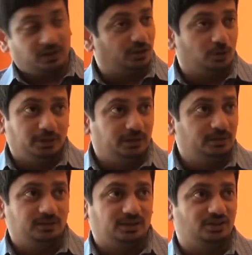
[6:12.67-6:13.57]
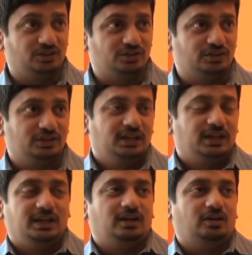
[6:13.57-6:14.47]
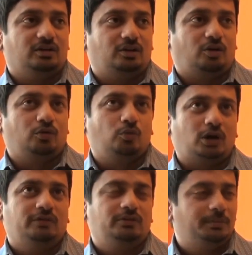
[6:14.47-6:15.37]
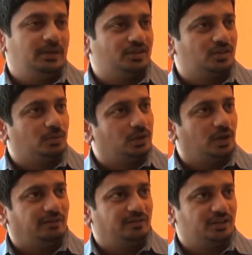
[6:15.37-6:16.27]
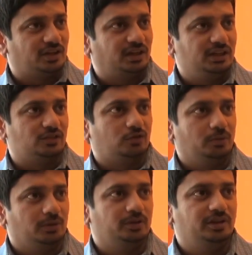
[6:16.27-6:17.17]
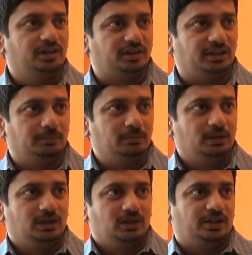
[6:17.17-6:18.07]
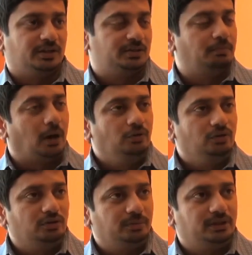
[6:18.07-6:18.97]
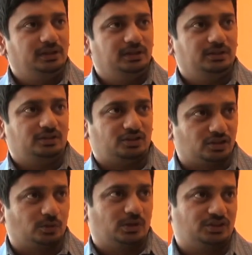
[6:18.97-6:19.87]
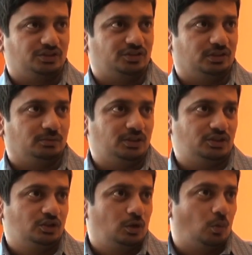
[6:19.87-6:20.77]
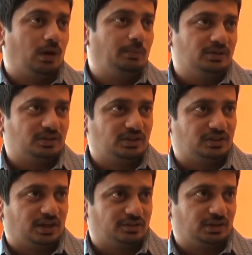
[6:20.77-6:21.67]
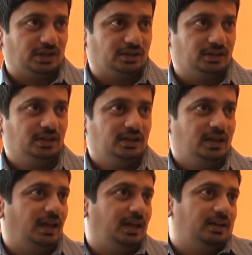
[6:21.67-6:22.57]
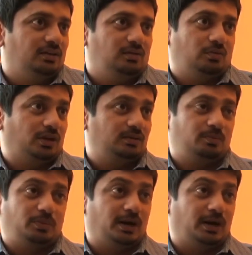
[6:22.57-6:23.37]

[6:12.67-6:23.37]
It could be regions. On whatever basis, when you have these cliques forming within the team, there's bound to be situations in which one person is isolated, and when